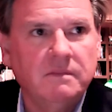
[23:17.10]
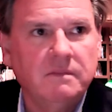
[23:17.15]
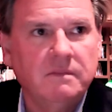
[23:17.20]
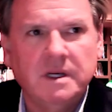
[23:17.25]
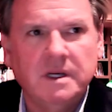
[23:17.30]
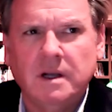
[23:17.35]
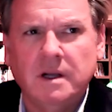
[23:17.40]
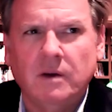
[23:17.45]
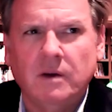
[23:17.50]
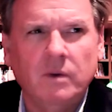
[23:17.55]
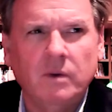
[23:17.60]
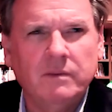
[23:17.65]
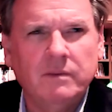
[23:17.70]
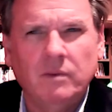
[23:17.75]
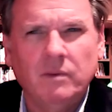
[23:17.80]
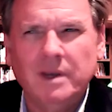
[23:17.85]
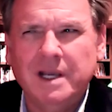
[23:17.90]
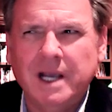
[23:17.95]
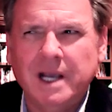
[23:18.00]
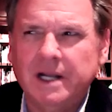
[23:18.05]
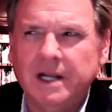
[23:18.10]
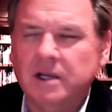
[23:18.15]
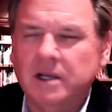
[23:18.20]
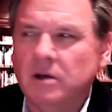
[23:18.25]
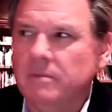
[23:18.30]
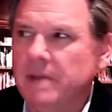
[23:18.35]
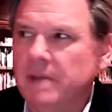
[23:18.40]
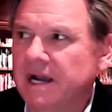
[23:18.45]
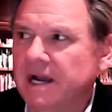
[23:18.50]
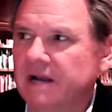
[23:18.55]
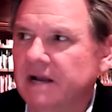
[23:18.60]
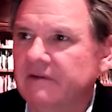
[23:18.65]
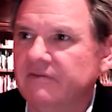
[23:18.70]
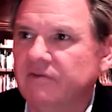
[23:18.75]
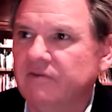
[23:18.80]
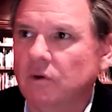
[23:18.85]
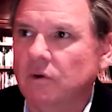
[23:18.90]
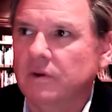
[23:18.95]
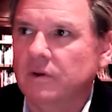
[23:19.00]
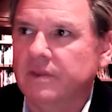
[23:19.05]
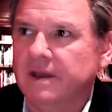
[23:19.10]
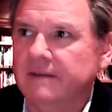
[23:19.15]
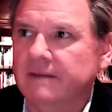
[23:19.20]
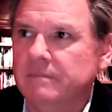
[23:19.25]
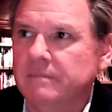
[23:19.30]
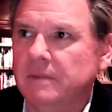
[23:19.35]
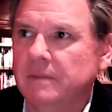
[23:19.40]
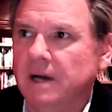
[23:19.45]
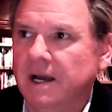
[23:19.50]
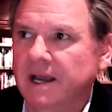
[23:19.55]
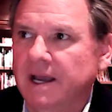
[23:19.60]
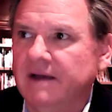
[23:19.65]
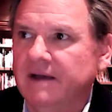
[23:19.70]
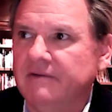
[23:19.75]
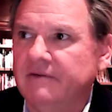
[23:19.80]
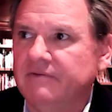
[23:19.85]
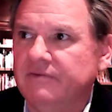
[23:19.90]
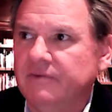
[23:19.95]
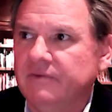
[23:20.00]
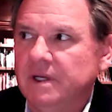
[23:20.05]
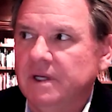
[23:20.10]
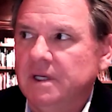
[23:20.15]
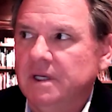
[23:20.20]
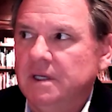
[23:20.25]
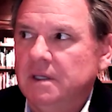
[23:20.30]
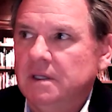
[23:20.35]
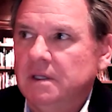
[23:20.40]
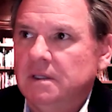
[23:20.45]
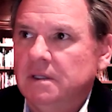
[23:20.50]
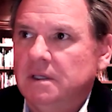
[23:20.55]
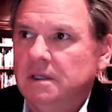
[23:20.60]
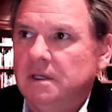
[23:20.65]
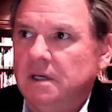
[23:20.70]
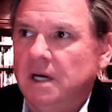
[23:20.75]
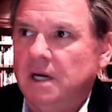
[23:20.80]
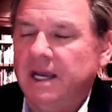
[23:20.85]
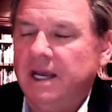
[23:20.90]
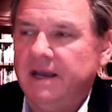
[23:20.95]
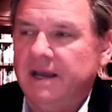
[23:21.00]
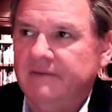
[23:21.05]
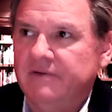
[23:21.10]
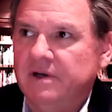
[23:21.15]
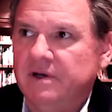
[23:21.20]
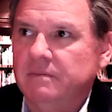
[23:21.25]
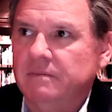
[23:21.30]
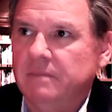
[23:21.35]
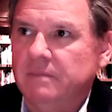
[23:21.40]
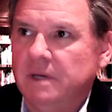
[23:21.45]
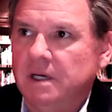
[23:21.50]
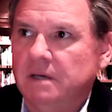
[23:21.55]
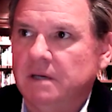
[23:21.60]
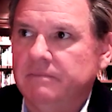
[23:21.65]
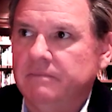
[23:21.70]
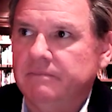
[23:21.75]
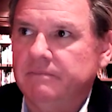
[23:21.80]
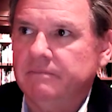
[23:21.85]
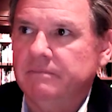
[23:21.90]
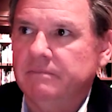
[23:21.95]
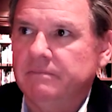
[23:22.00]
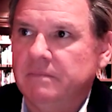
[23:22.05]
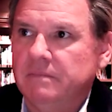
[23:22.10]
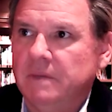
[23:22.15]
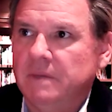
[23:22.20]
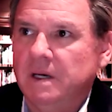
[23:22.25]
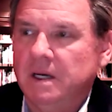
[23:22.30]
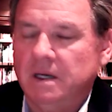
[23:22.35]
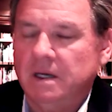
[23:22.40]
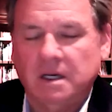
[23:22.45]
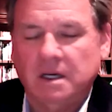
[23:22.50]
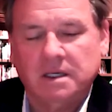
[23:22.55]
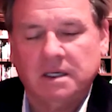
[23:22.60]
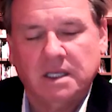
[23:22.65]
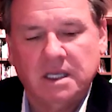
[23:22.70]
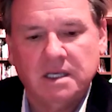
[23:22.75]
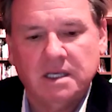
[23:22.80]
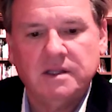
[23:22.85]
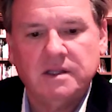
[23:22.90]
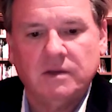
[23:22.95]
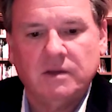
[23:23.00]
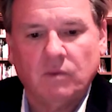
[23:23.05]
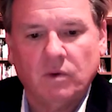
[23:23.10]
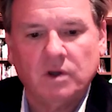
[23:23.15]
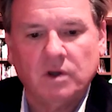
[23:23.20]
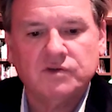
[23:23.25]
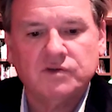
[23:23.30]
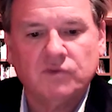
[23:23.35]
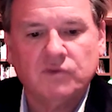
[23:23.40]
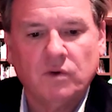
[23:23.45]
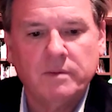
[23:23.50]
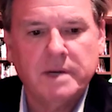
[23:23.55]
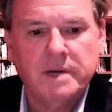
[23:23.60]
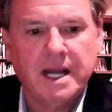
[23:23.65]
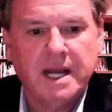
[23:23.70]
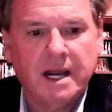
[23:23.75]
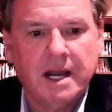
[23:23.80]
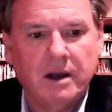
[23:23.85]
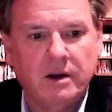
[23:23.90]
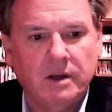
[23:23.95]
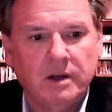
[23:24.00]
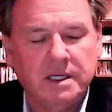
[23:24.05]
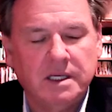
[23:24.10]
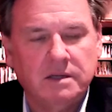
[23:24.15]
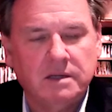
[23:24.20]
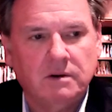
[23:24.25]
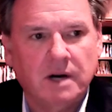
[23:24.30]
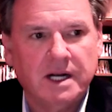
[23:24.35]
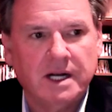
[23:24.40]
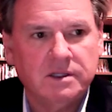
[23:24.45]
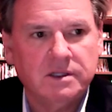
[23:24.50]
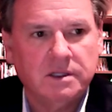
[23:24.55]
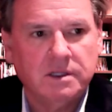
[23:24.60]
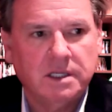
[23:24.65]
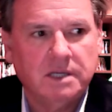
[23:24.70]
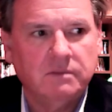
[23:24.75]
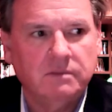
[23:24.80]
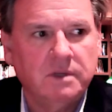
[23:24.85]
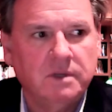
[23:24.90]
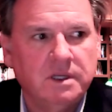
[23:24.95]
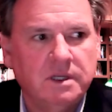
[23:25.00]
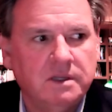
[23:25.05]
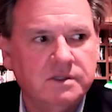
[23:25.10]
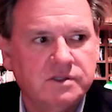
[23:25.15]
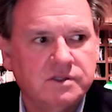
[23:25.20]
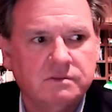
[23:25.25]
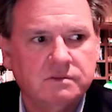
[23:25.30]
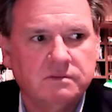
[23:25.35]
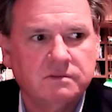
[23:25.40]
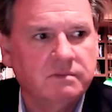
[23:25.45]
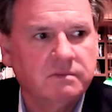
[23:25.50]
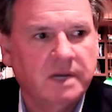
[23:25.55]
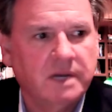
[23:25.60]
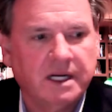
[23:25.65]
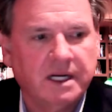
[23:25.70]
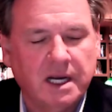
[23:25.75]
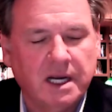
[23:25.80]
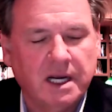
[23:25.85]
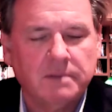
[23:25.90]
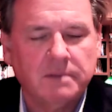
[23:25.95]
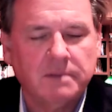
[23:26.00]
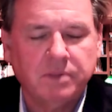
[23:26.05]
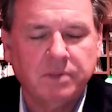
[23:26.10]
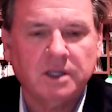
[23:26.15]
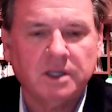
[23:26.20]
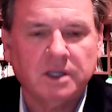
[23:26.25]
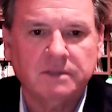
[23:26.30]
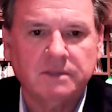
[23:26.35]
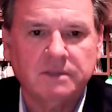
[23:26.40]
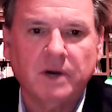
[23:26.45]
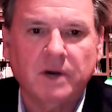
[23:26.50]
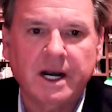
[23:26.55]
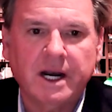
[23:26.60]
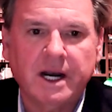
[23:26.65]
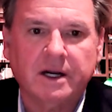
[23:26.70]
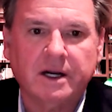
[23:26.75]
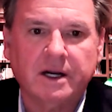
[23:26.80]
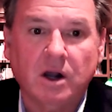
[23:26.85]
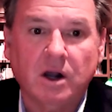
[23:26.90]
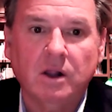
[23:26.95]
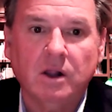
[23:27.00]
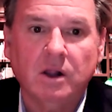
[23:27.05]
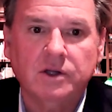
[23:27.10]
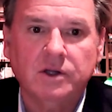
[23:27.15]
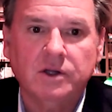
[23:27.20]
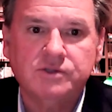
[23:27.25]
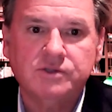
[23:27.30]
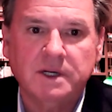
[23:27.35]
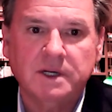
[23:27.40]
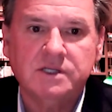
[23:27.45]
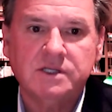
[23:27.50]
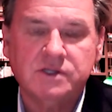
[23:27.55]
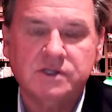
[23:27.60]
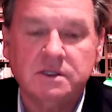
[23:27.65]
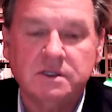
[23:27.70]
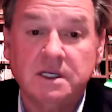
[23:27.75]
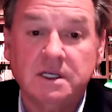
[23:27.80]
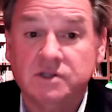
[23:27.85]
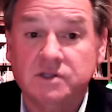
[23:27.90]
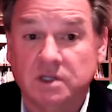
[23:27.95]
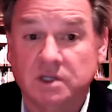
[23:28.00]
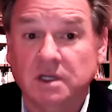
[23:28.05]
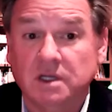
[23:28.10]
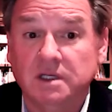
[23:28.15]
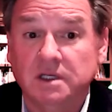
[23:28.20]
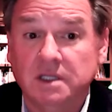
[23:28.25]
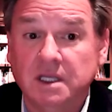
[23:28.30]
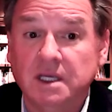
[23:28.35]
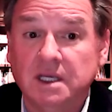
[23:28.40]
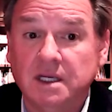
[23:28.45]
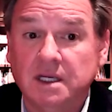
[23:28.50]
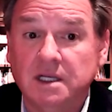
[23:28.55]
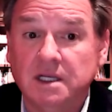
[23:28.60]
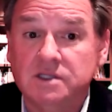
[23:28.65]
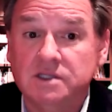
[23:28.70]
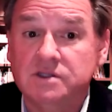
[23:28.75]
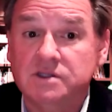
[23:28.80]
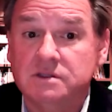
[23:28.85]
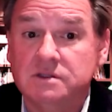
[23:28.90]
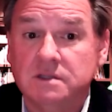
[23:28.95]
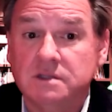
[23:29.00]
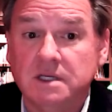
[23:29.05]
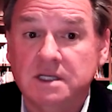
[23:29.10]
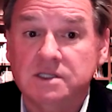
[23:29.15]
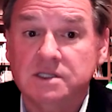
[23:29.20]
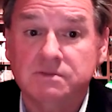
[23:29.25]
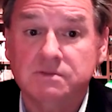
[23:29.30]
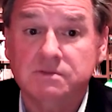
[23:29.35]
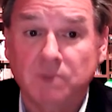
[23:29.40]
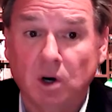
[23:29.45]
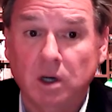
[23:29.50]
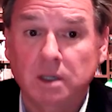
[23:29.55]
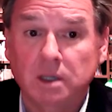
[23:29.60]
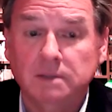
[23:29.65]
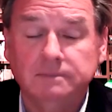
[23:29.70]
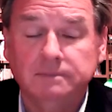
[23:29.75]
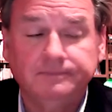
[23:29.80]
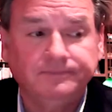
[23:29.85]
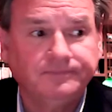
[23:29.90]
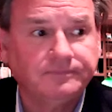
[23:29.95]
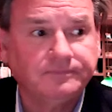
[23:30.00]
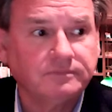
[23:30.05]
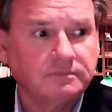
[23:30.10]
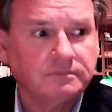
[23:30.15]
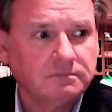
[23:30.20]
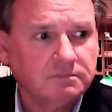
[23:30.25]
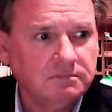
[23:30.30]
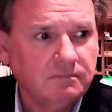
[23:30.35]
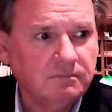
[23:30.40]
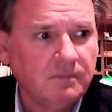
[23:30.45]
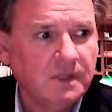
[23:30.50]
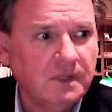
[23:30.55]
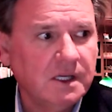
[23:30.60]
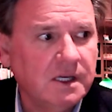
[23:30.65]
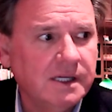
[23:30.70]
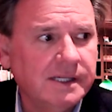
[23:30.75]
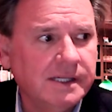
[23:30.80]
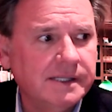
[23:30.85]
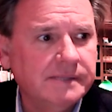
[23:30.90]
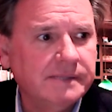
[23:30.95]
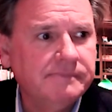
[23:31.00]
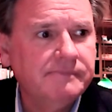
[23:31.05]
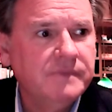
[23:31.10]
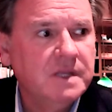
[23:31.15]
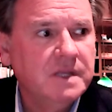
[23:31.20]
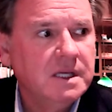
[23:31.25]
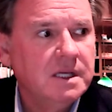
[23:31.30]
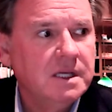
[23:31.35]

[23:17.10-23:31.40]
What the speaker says: we kind of go back and forth. I have a kid that works for me now. He's kind of plucked him right out of college, but he's a good kid. He's smart. Um,